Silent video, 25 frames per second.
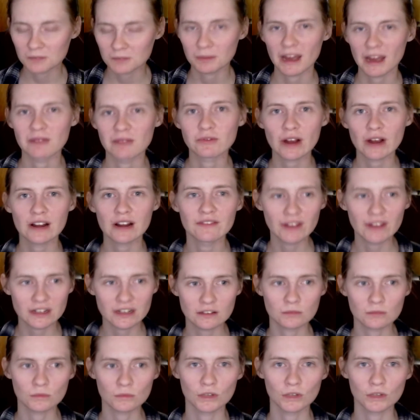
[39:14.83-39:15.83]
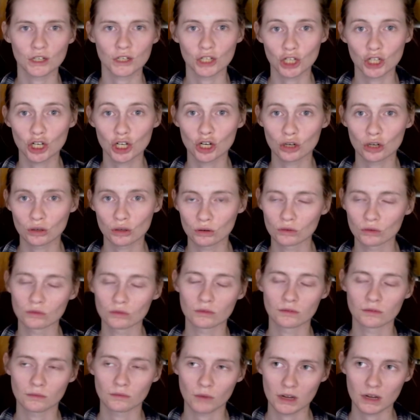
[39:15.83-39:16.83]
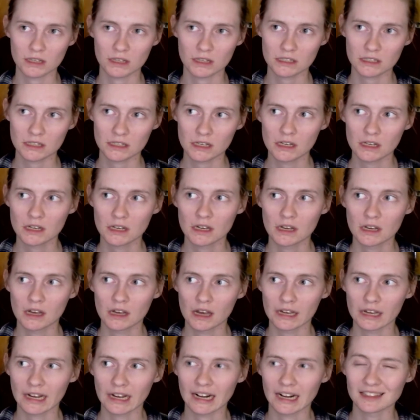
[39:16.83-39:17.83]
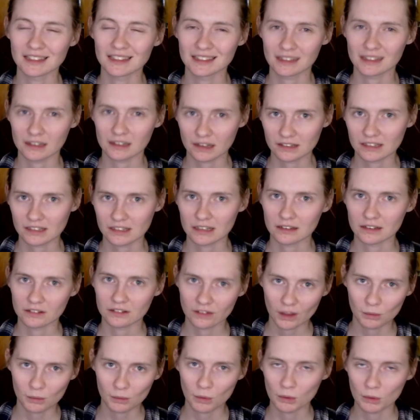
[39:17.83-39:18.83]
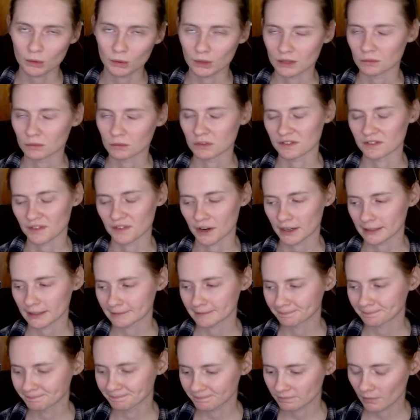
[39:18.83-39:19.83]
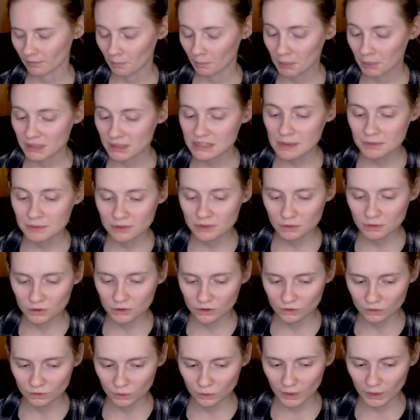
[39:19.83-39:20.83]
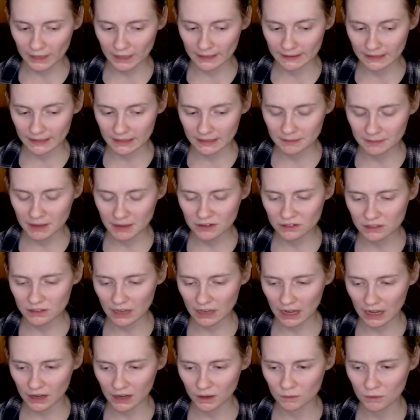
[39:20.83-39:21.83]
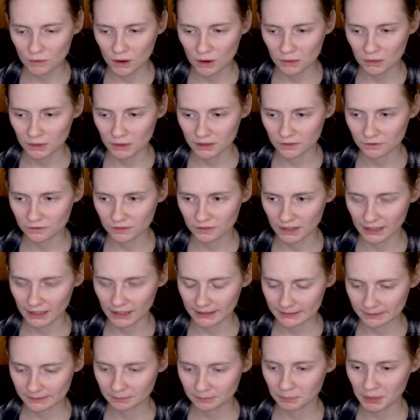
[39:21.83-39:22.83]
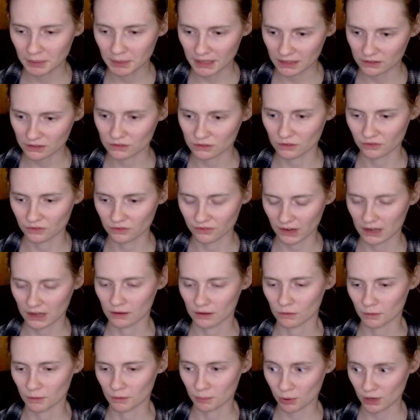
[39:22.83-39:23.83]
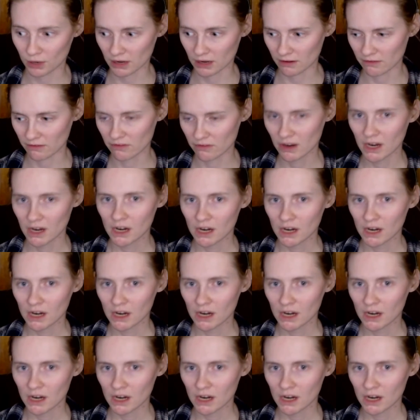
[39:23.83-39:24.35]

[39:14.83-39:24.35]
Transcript: But I'm trying to find some really good girl ones. Again, like I said, I saw that moment one was very good. But this episode was sweet, and it mentioned how a moment of like peace or fun or reprieve.